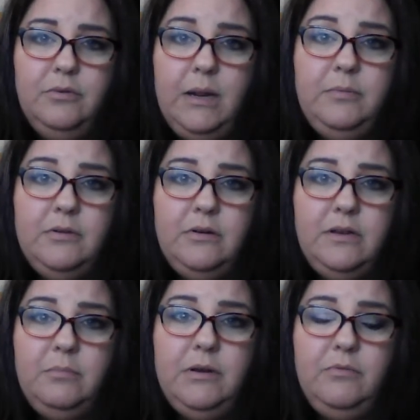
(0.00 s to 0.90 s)
rapes or
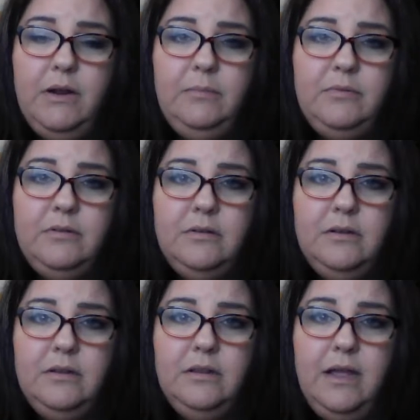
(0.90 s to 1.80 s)
attempted rapes
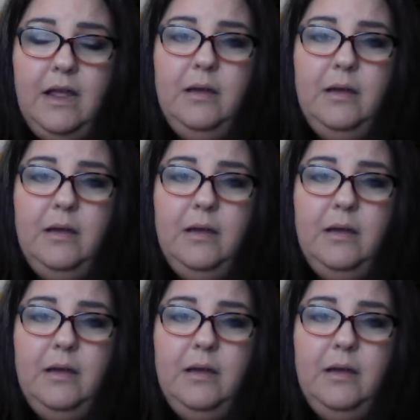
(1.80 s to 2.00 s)
that